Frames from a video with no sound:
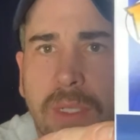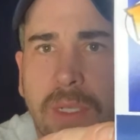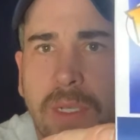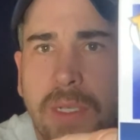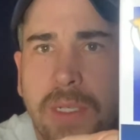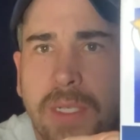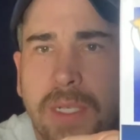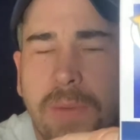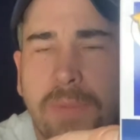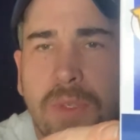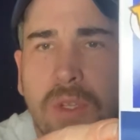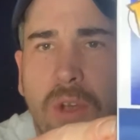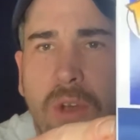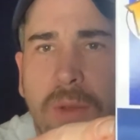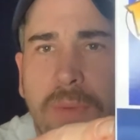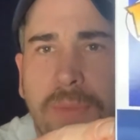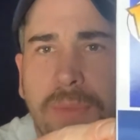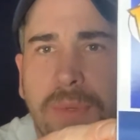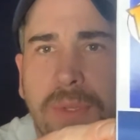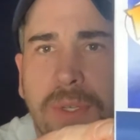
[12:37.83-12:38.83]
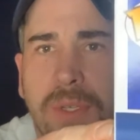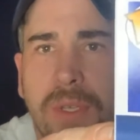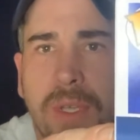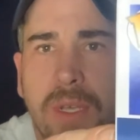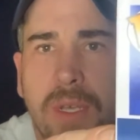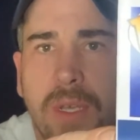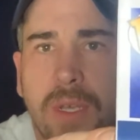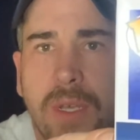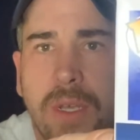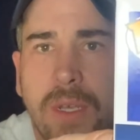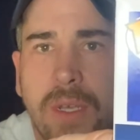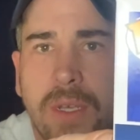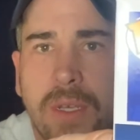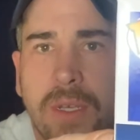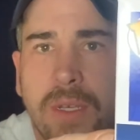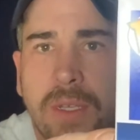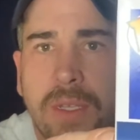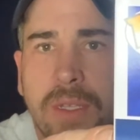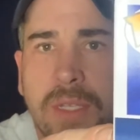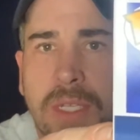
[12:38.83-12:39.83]
Sometimes
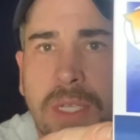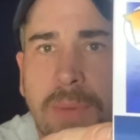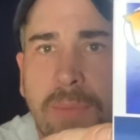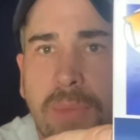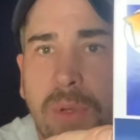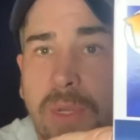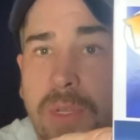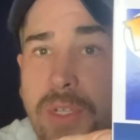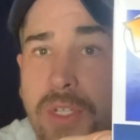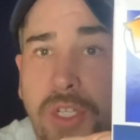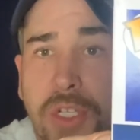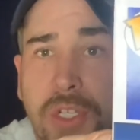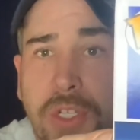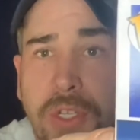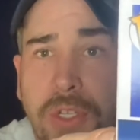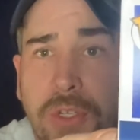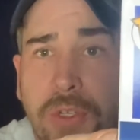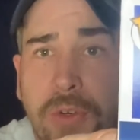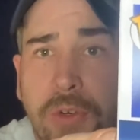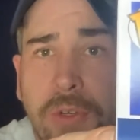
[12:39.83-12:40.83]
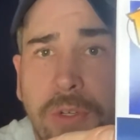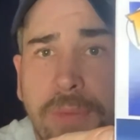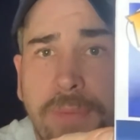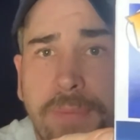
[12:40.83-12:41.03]
simple is just as good.